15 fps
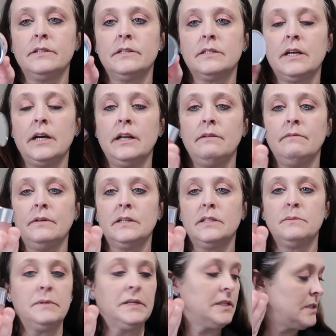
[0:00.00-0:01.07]
It's kind of
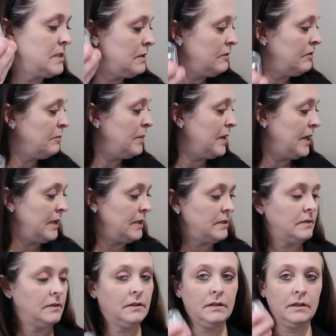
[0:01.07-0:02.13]
expensive, but
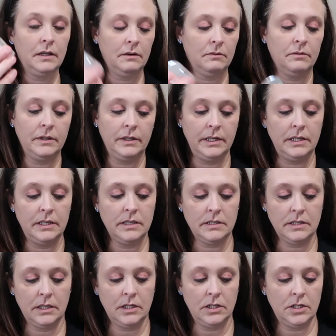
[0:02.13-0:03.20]
it really does
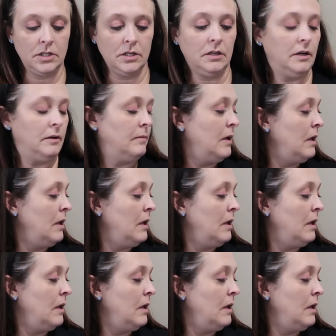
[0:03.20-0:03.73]
a good job.